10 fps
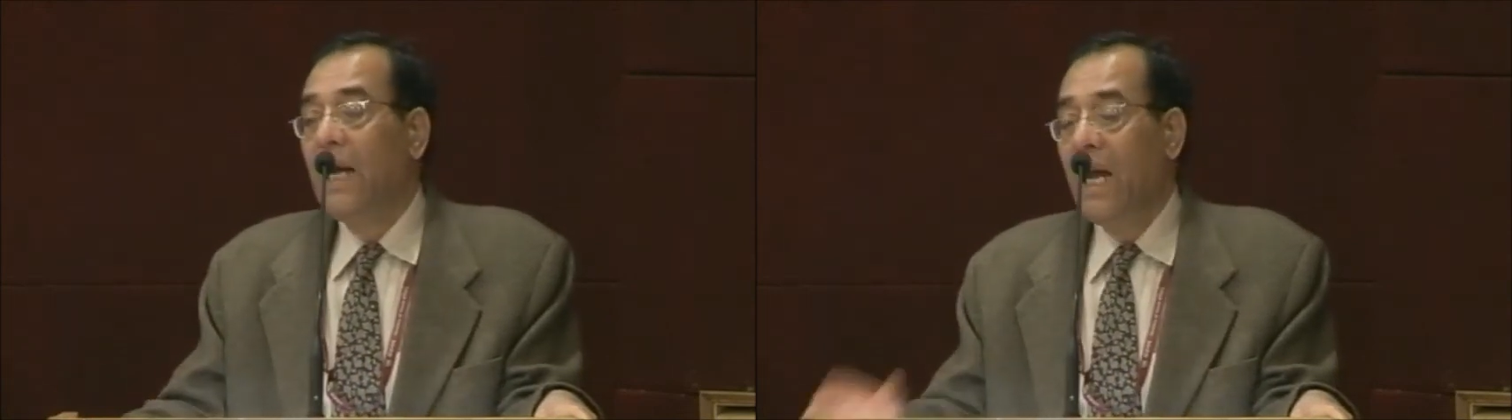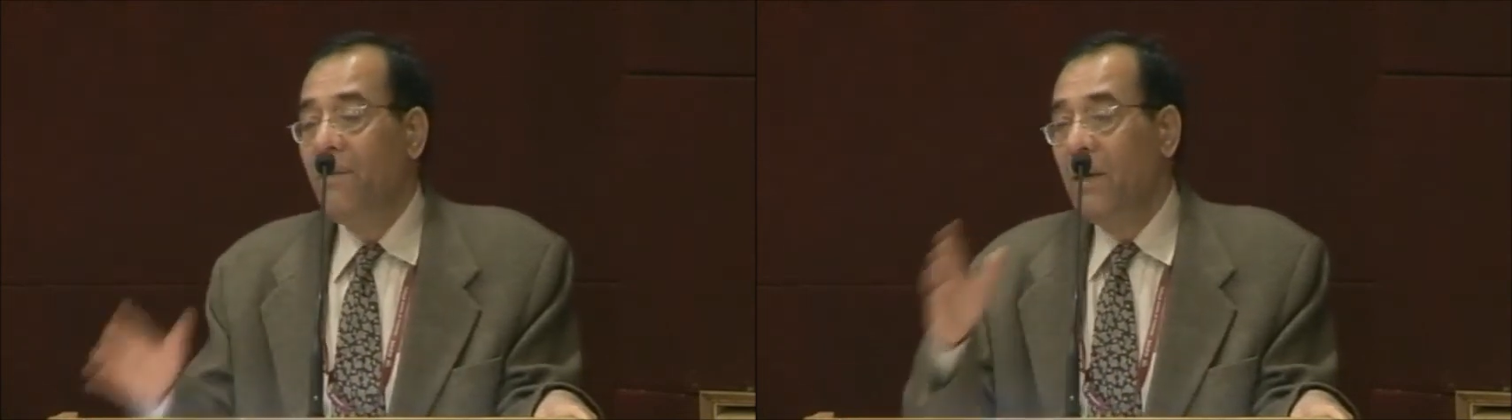
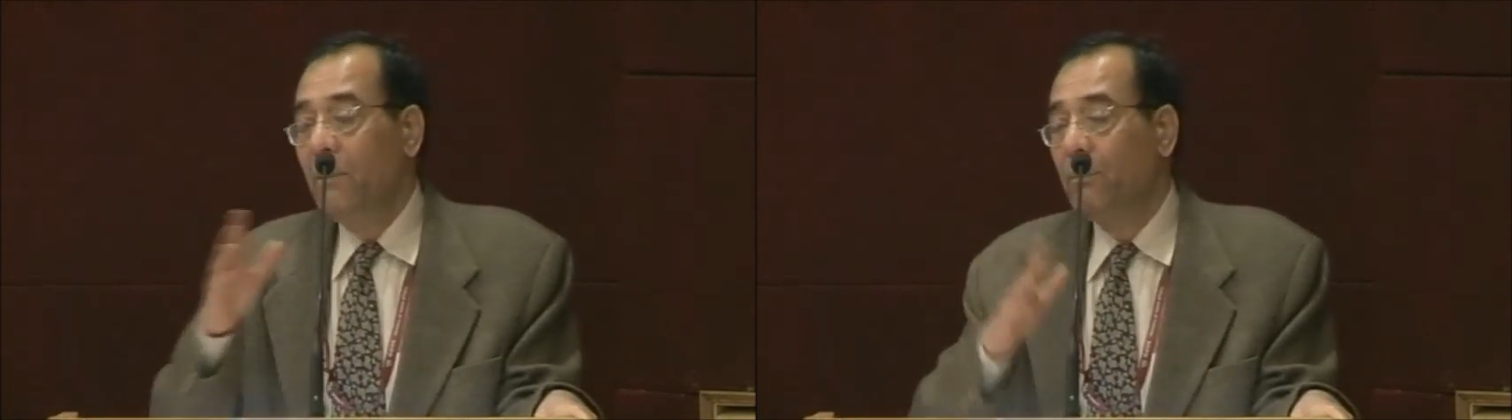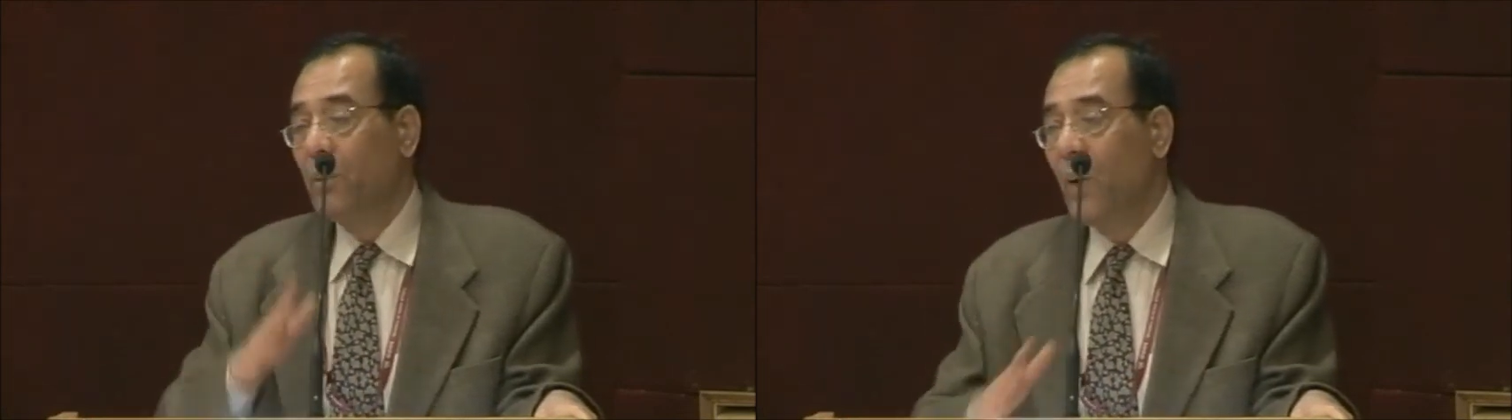
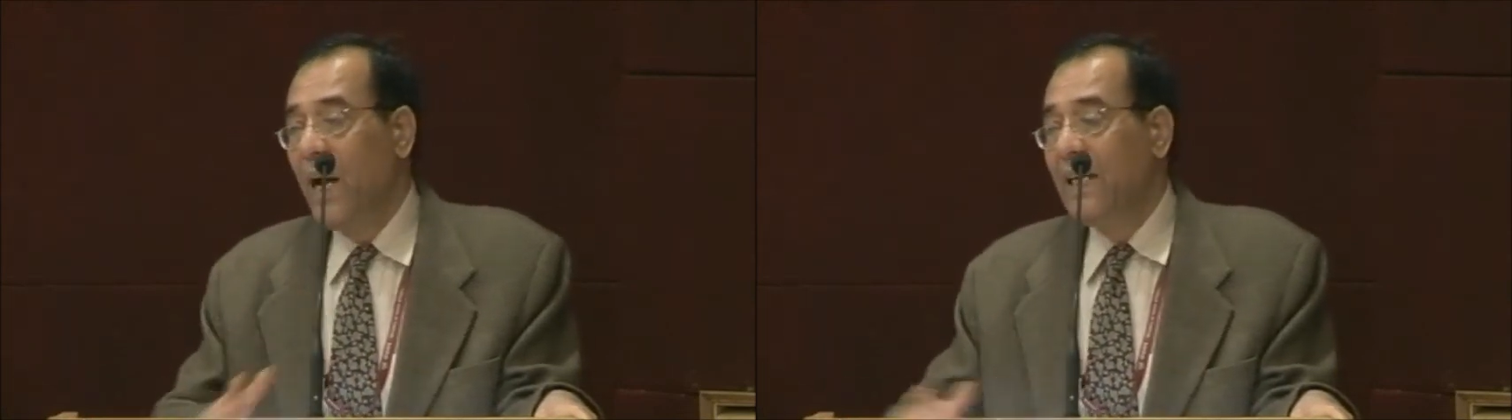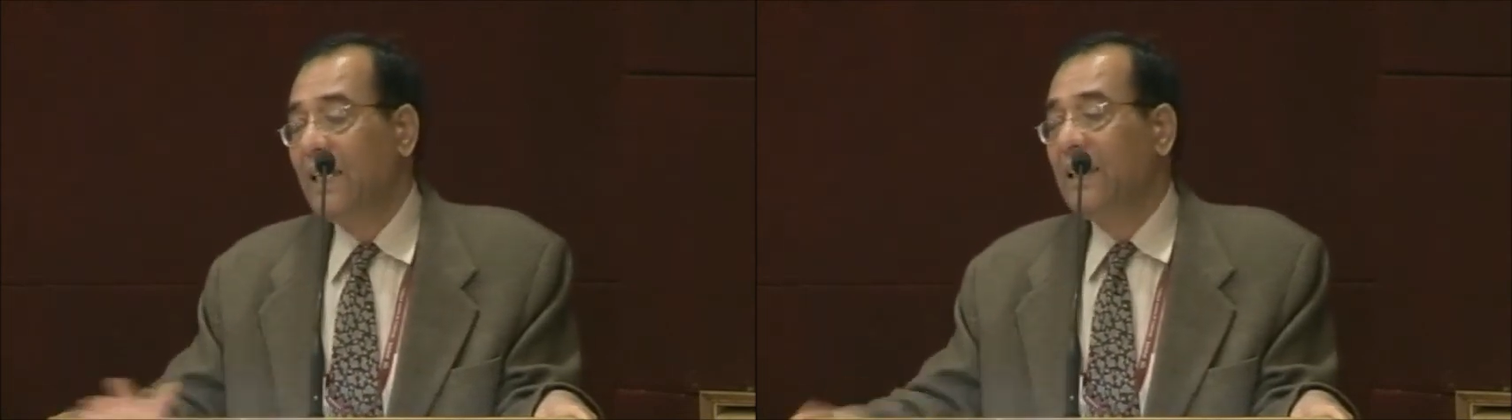Having
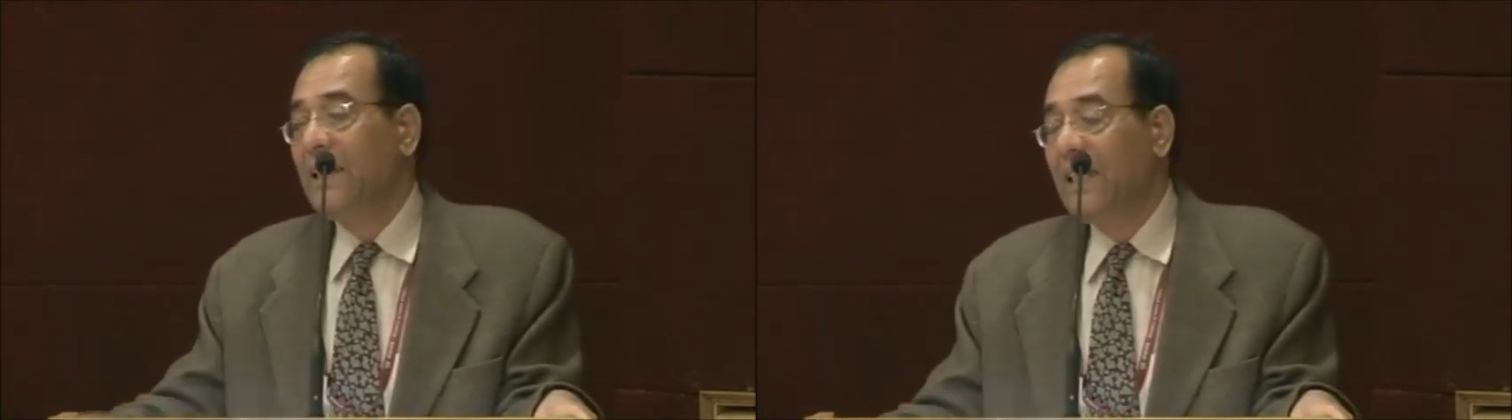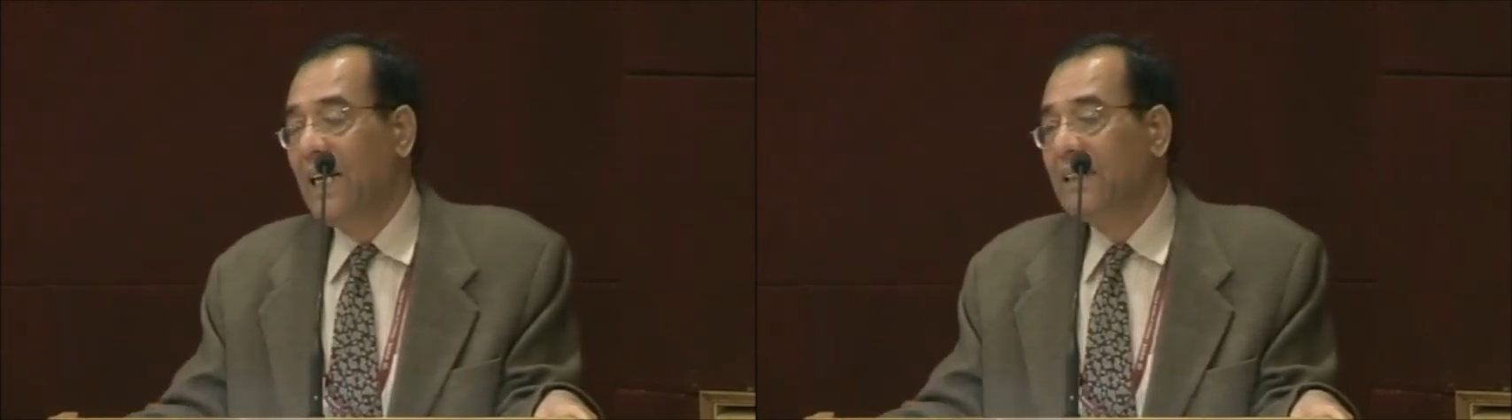provided the
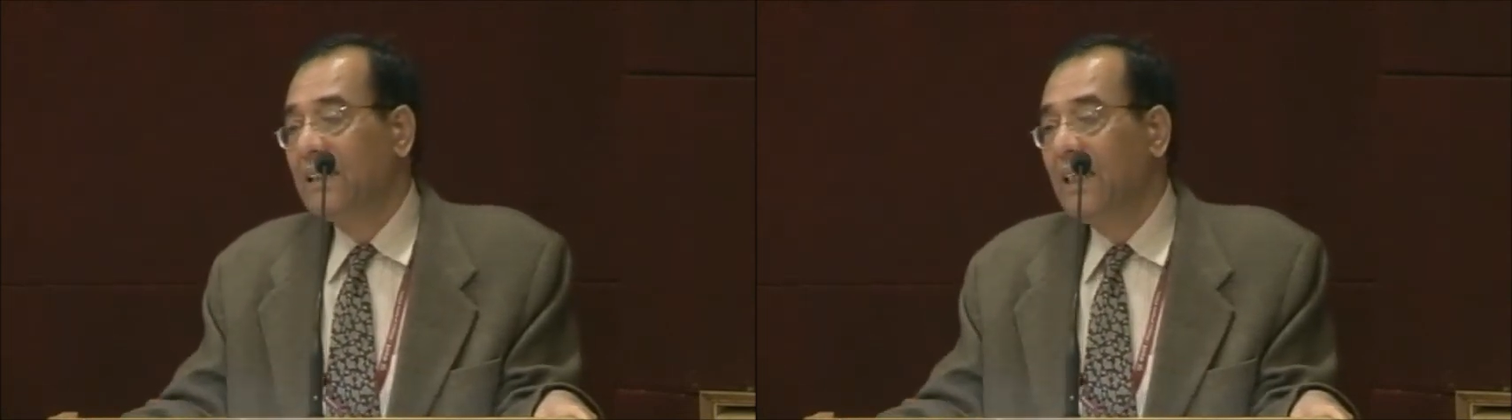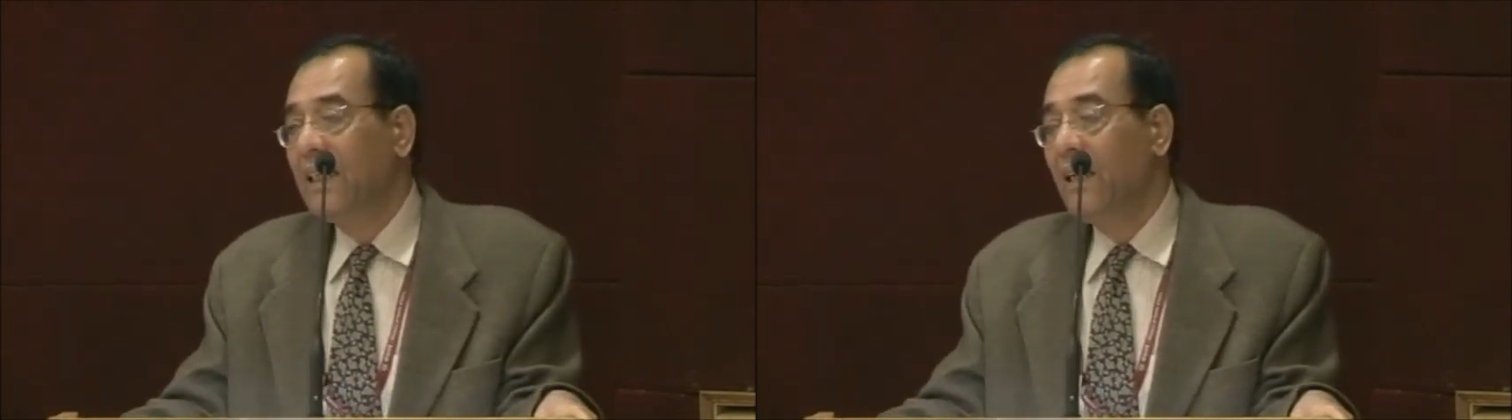details
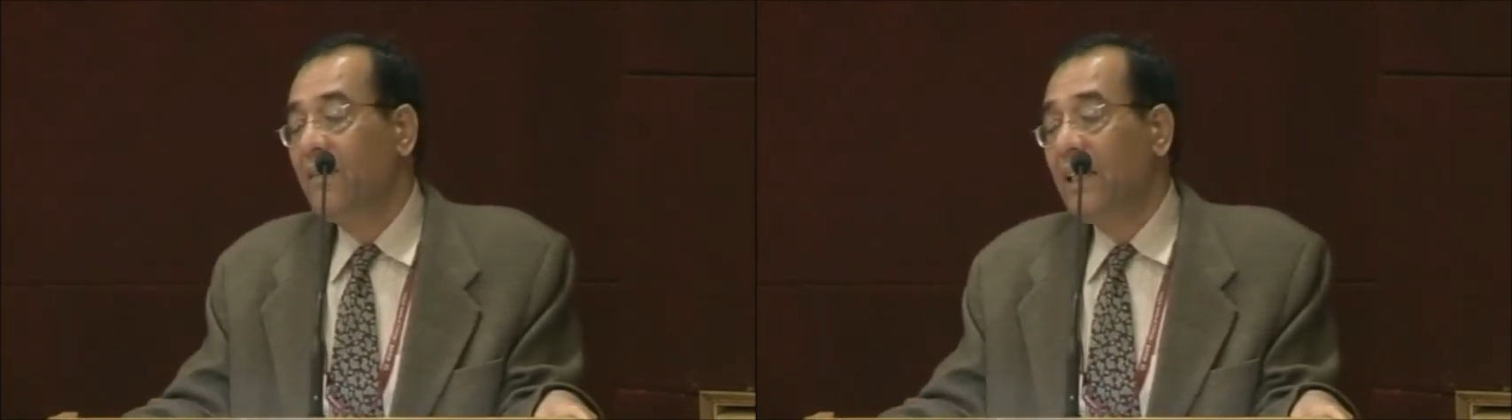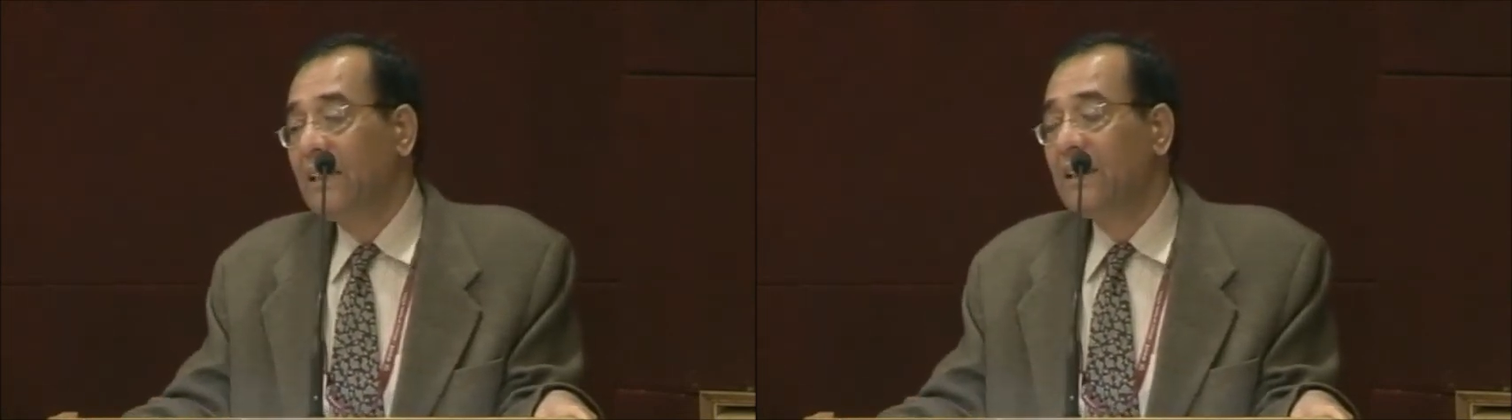there,
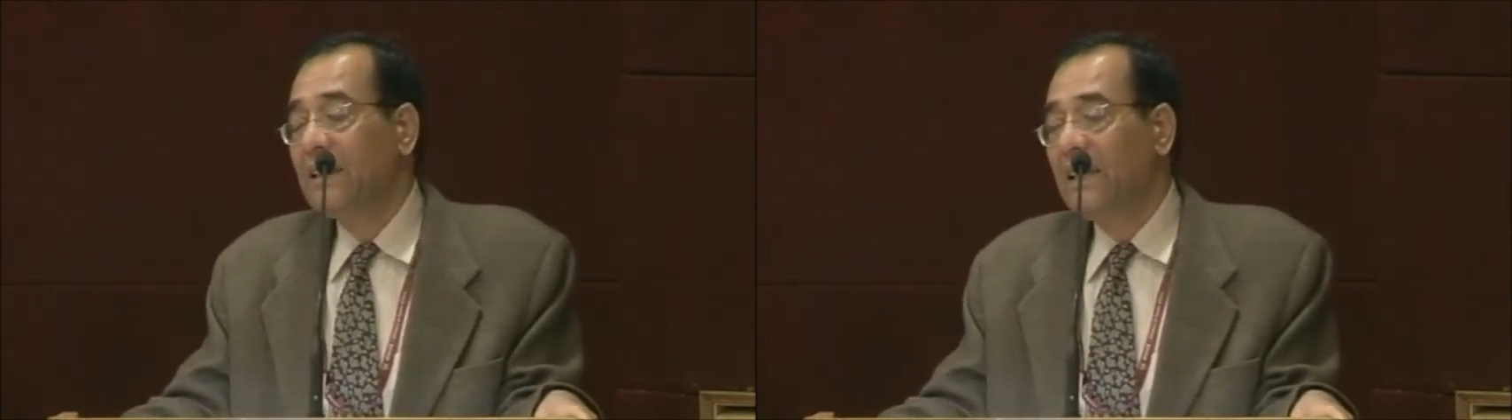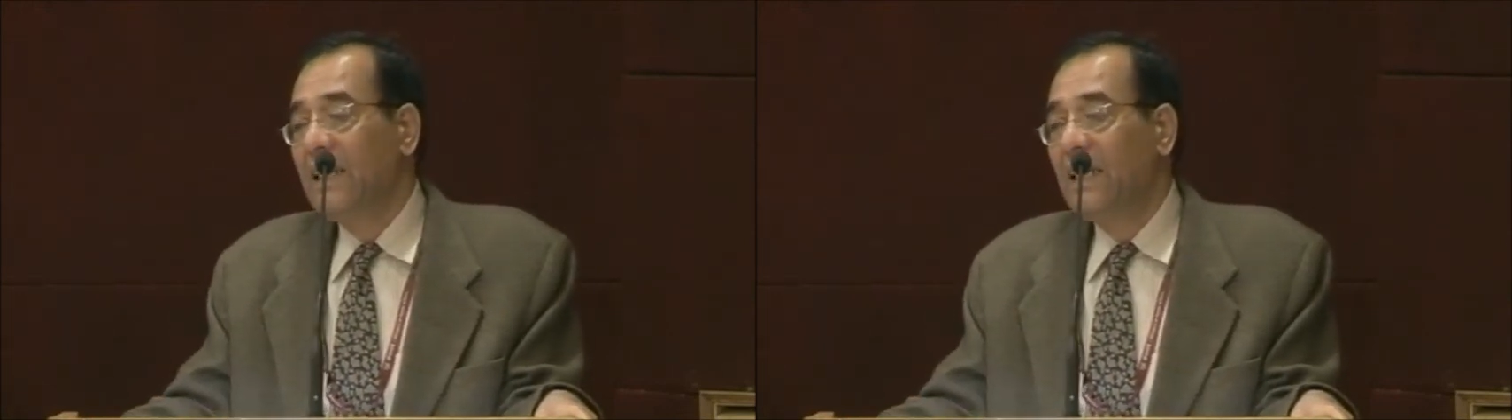having discussed the